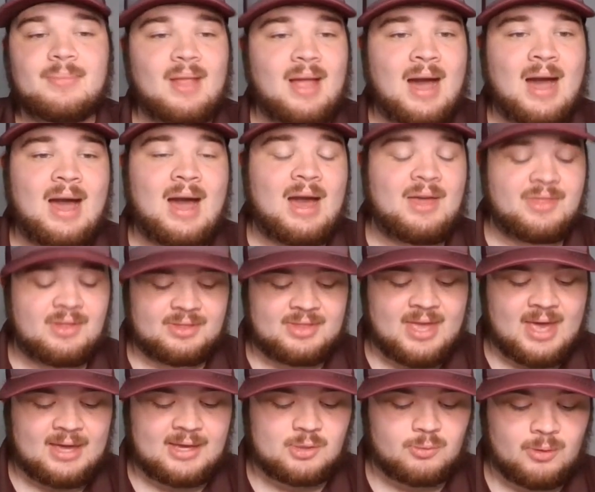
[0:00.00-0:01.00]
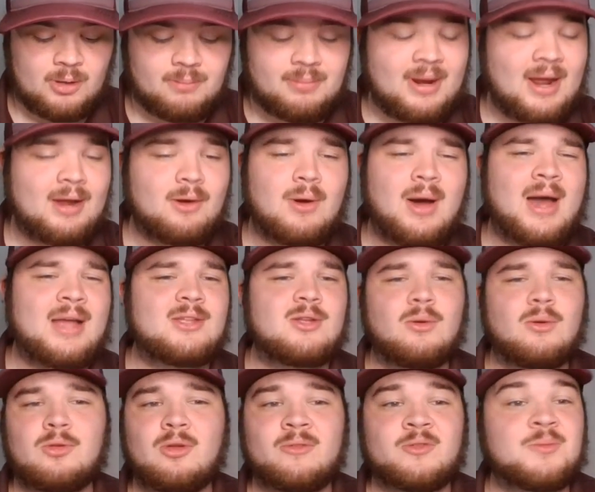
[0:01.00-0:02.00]
I think the Aggies win, but I
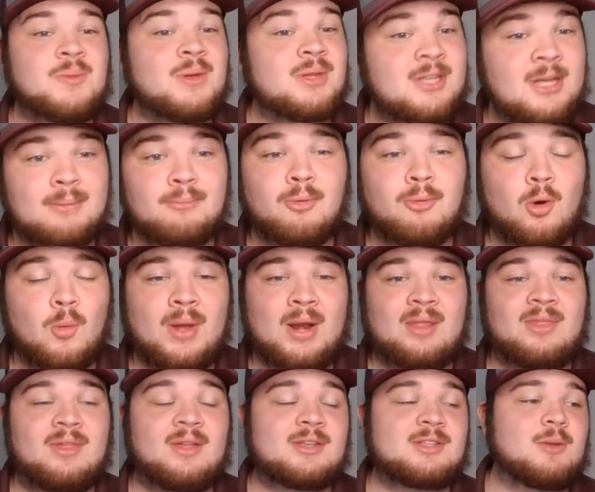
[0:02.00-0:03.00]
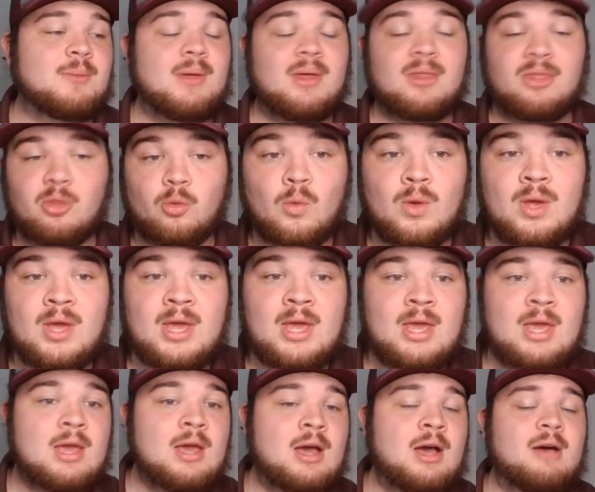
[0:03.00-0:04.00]
don't know if it's going to be a 10-point win. I think it's going to be a
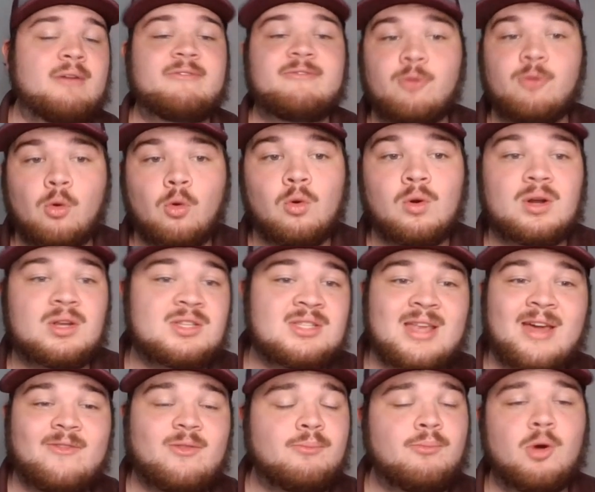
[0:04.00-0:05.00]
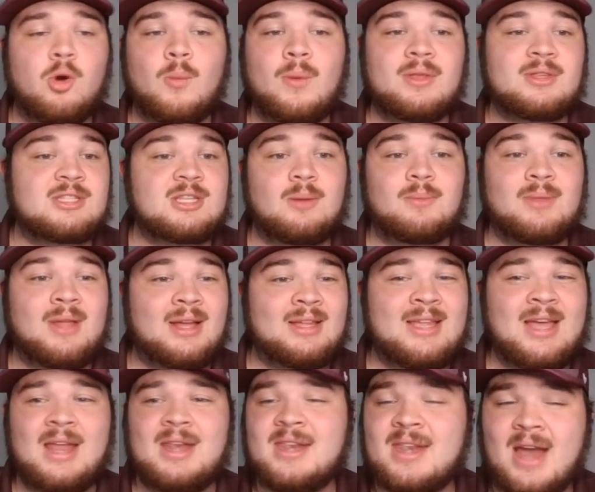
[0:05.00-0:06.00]
3, a 4, a 7-point win, something like
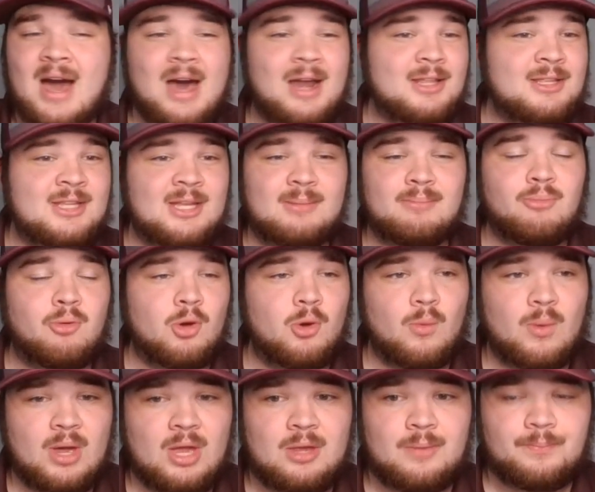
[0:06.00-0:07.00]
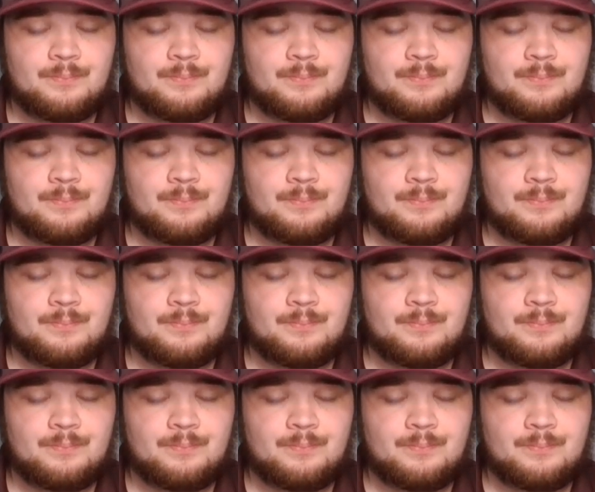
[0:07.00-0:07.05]
that, not a 10-point win.